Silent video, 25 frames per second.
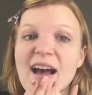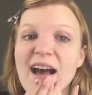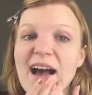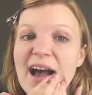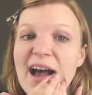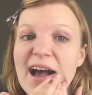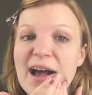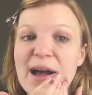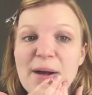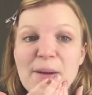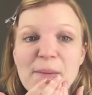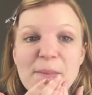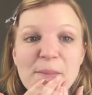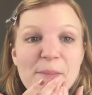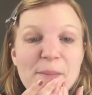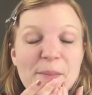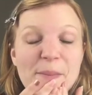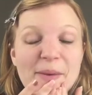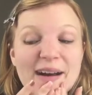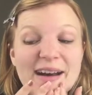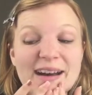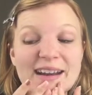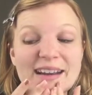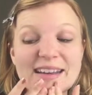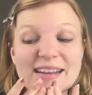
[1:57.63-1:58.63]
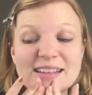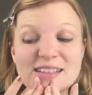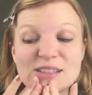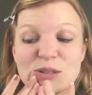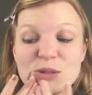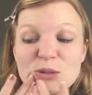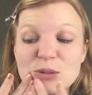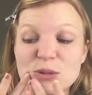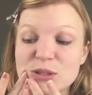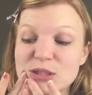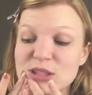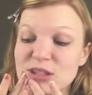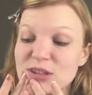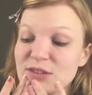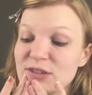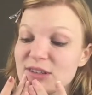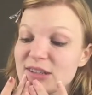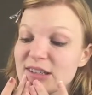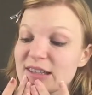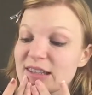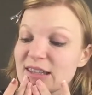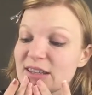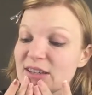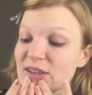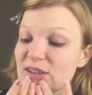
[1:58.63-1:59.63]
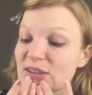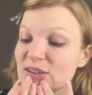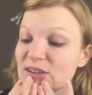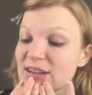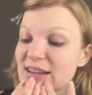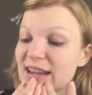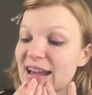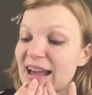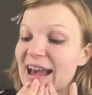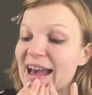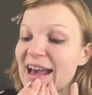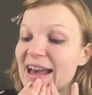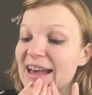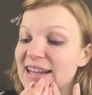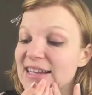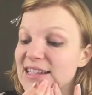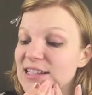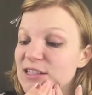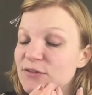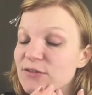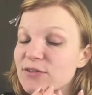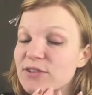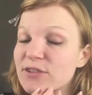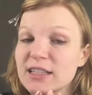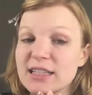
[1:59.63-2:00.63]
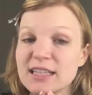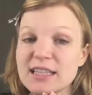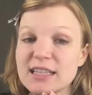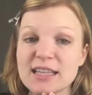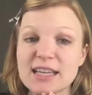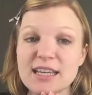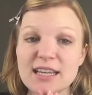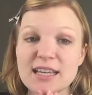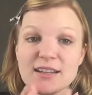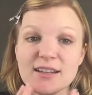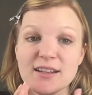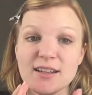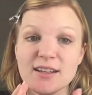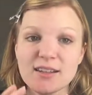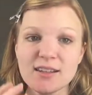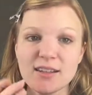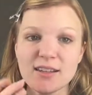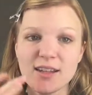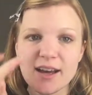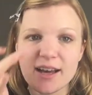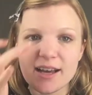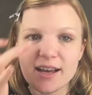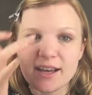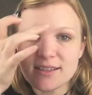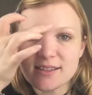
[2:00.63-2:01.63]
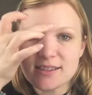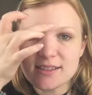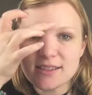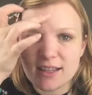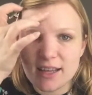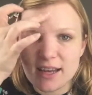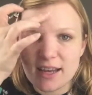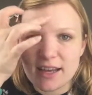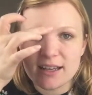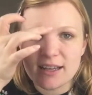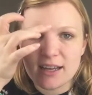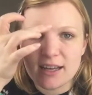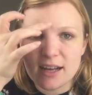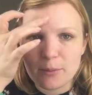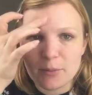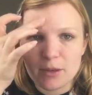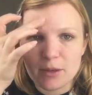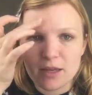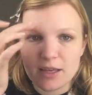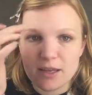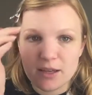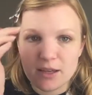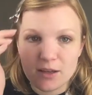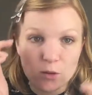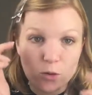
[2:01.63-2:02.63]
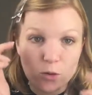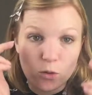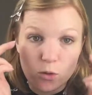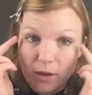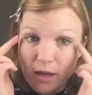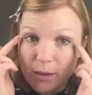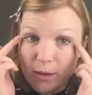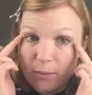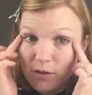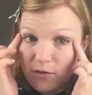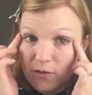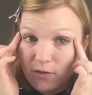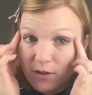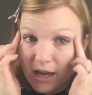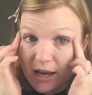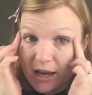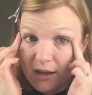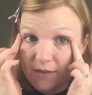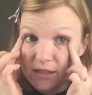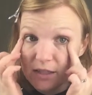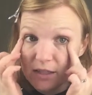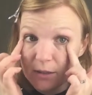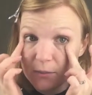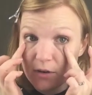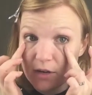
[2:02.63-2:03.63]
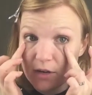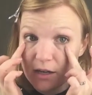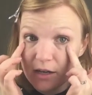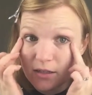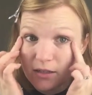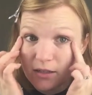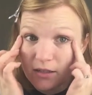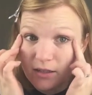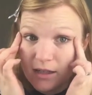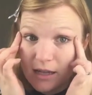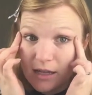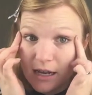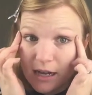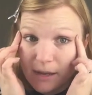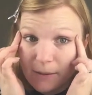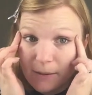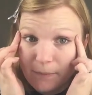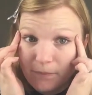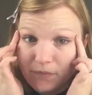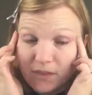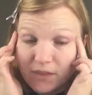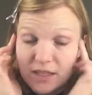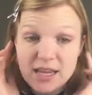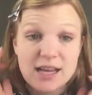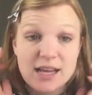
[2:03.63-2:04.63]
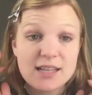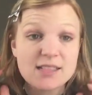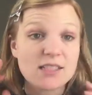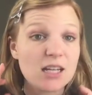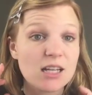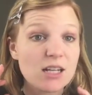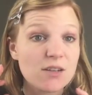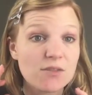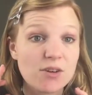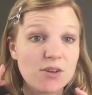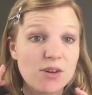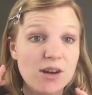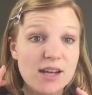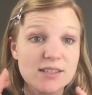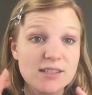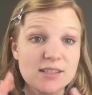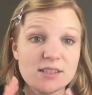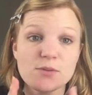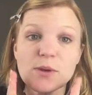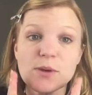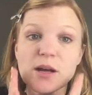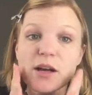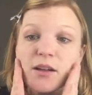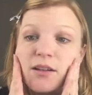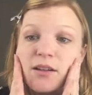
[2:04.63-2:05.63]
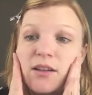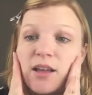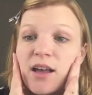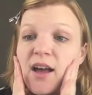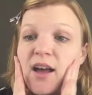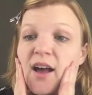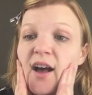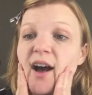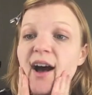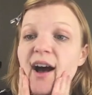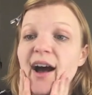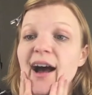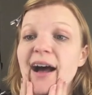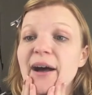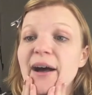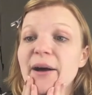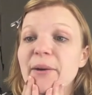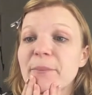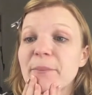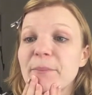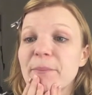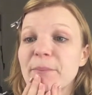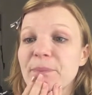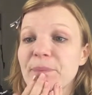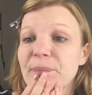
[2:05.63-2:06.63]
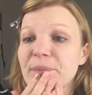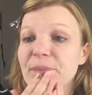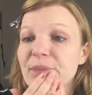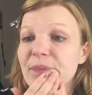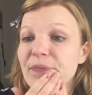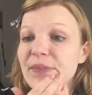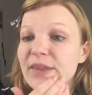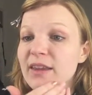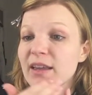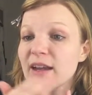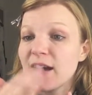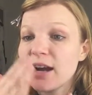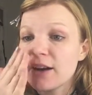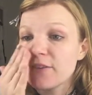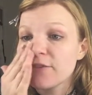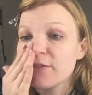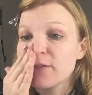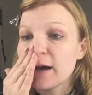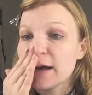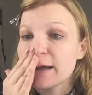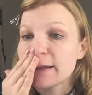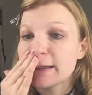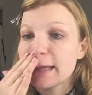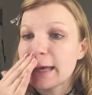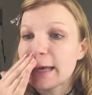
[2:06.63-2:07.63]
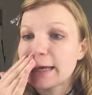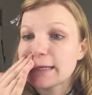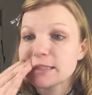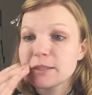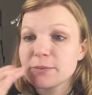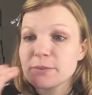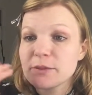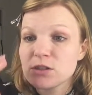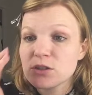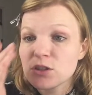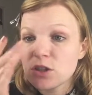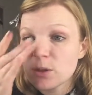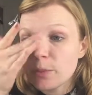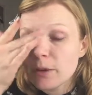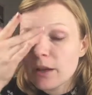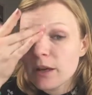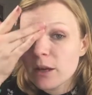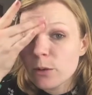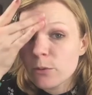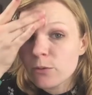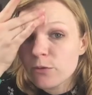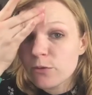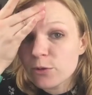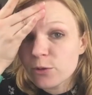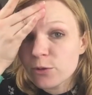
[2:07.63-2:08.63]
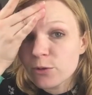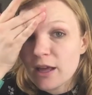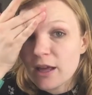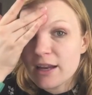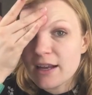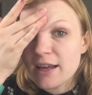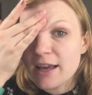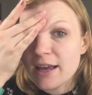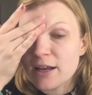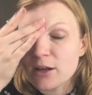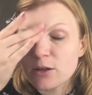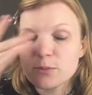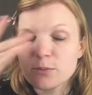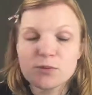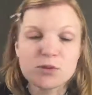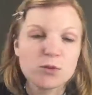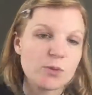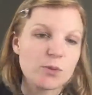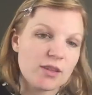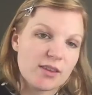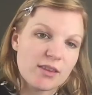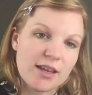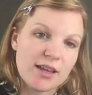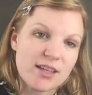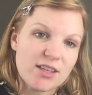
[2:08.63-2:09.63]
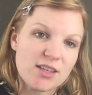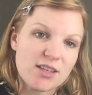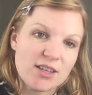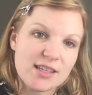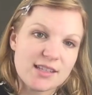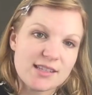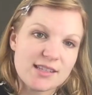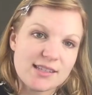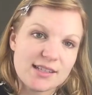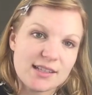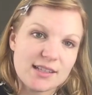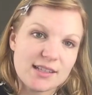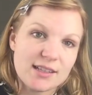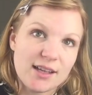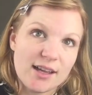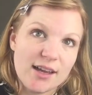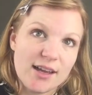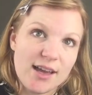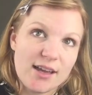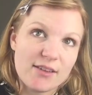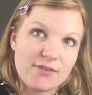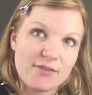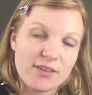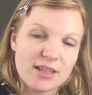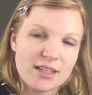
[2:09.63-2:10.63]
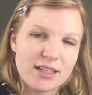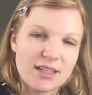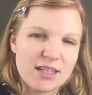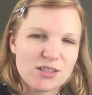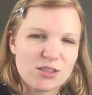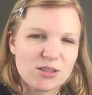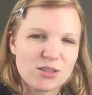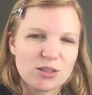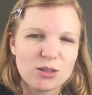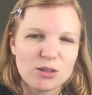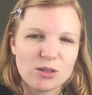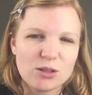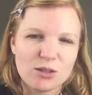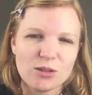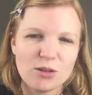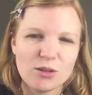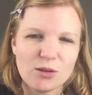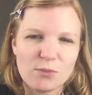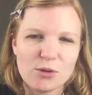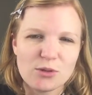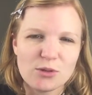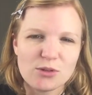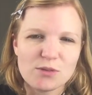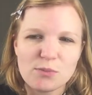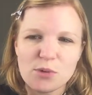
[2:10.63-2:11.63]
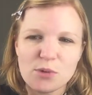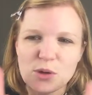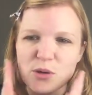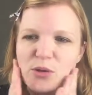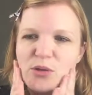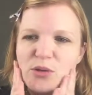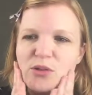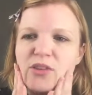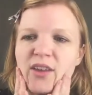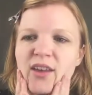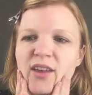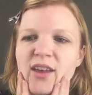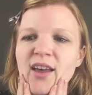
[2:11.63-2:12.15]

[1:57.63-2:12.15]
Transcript: But it's also really good at filling in lines like up here, maybe if you have some around the outside of your eyes as well. I find that to be super helpful, and it helps with like your concealer and foundation to look a lot more smooth.